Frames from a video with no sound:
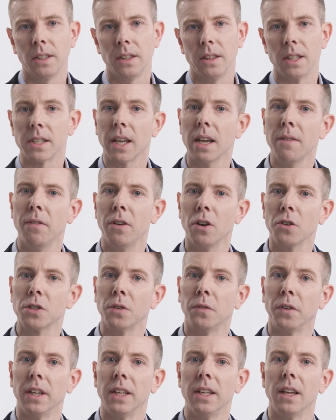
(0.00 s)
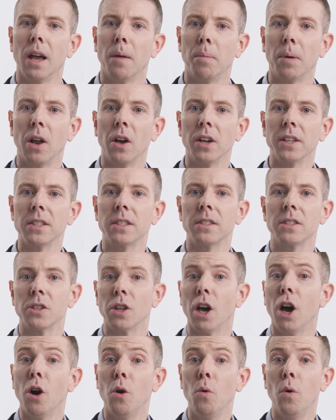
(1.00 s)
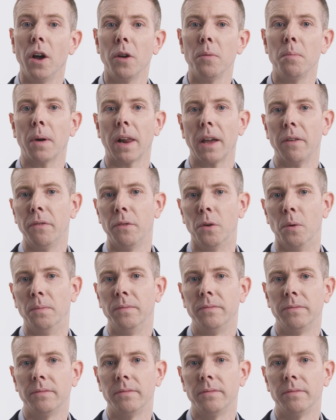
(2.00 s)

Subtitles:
The same philosophy applies to the whole home platform.